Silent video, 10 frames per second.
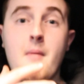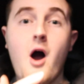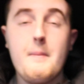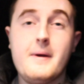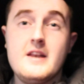
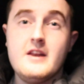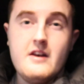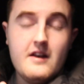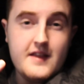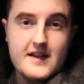my
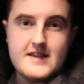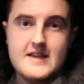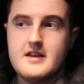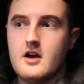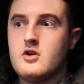opinion, this
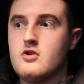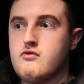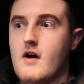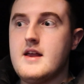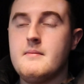is a
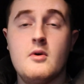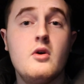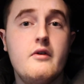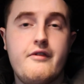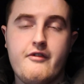great
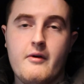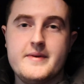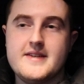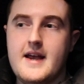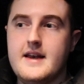move from
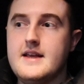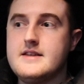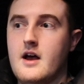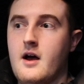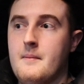
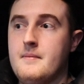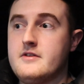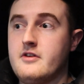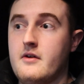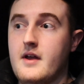Mercedes.
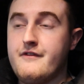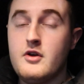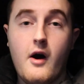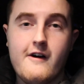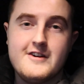So if
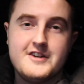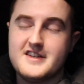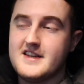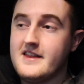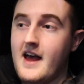you are
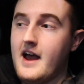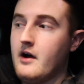interested in that,